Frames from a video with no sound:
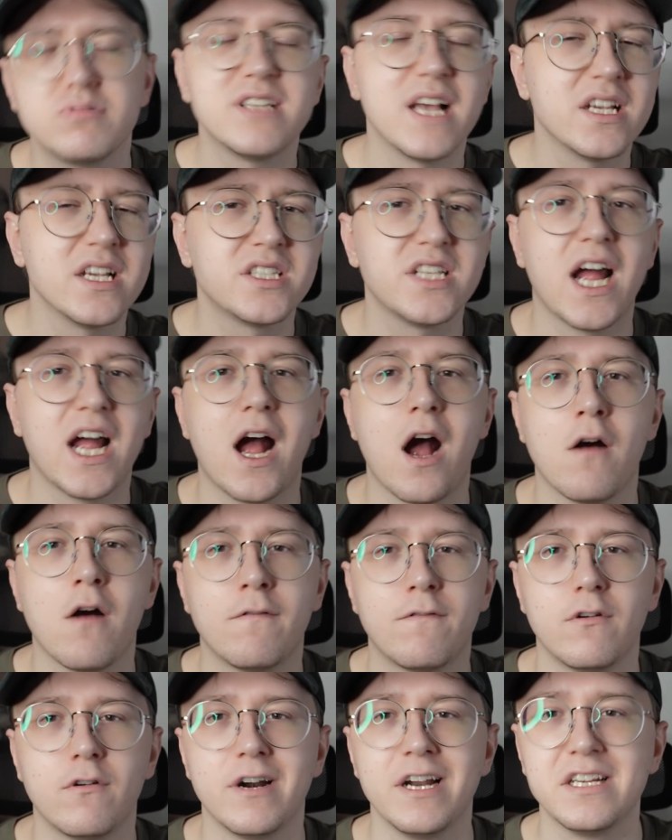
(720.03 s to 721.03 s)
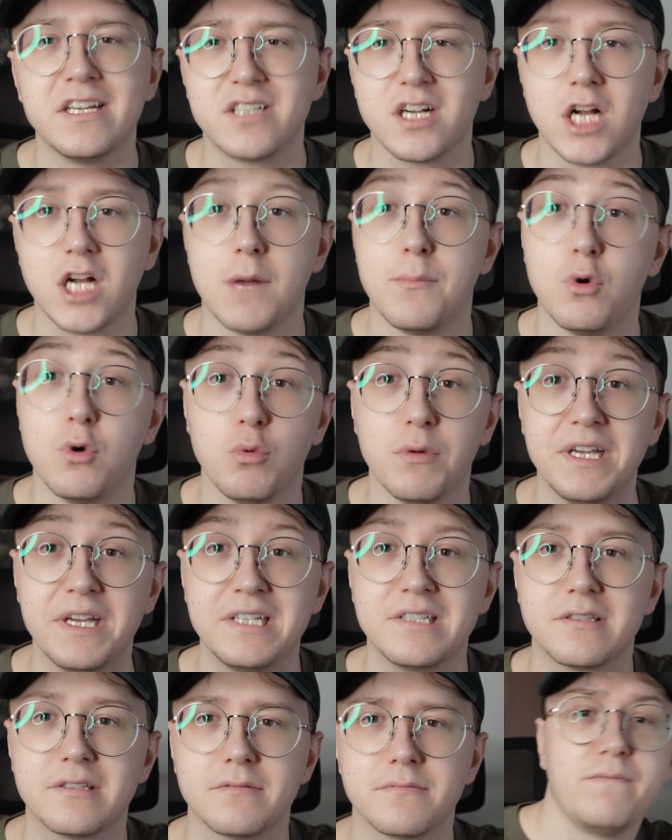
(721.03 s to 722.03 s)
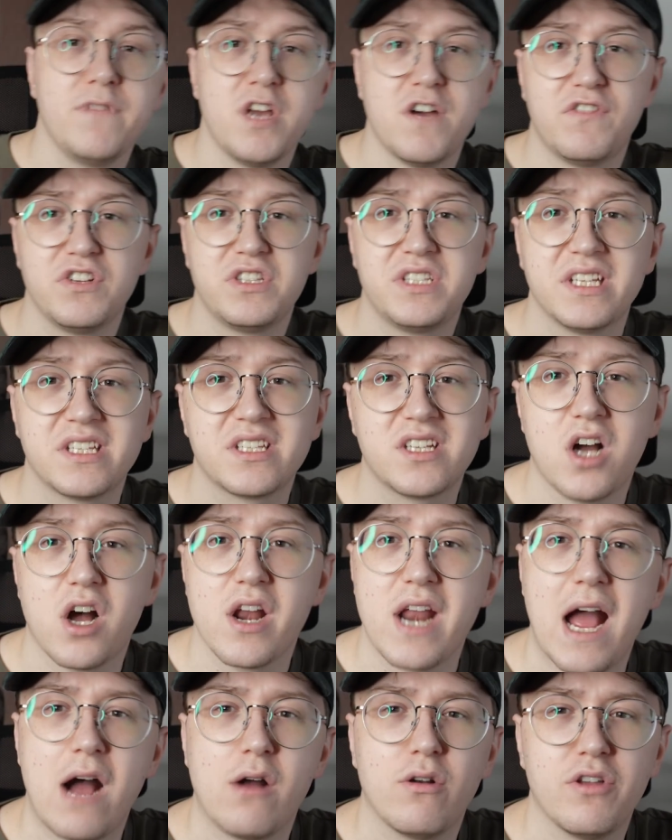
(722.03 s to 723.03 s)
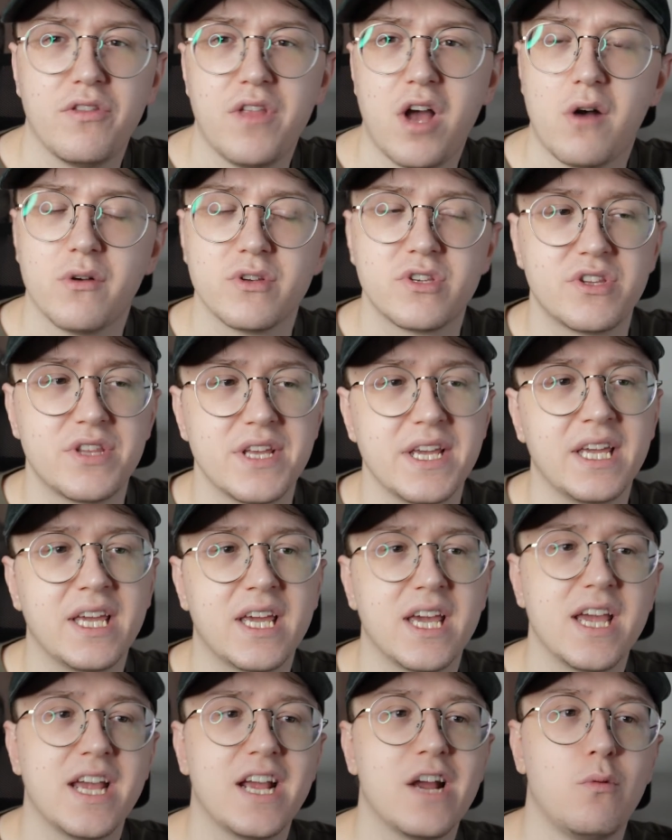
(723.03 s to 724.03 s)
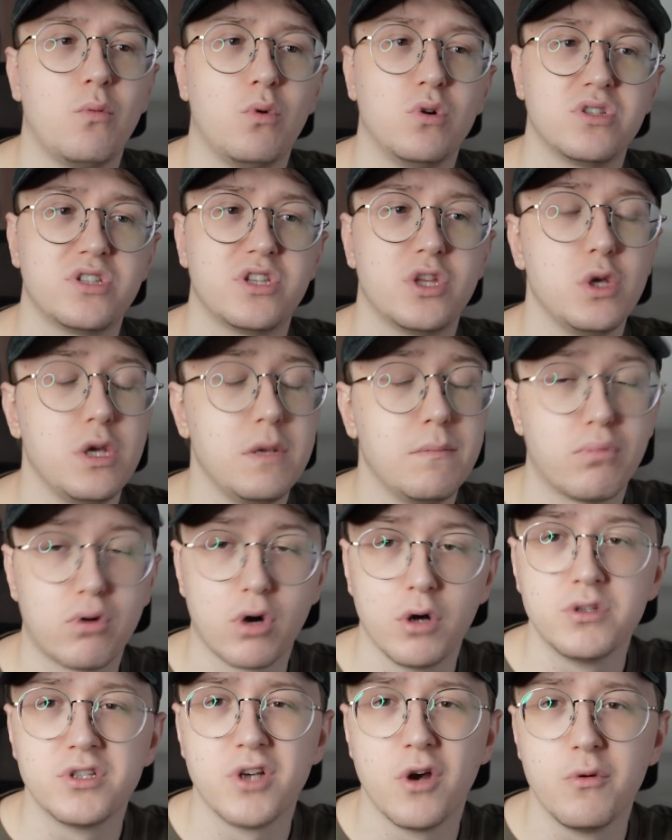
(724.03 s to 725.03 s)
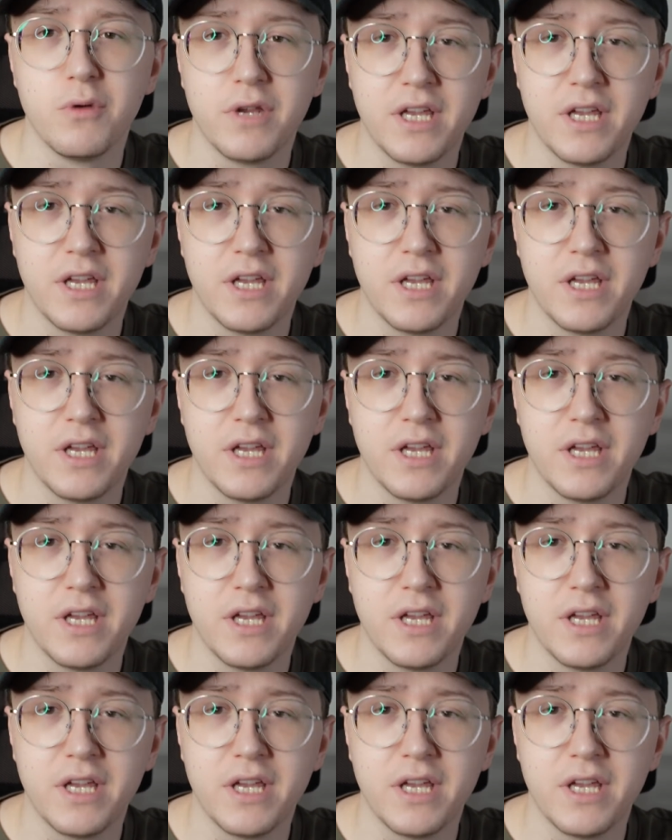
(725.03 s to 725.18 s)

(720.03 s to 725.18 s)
test it out for at least a couple of weeks. The other discard outlet that I was thinking was the Proto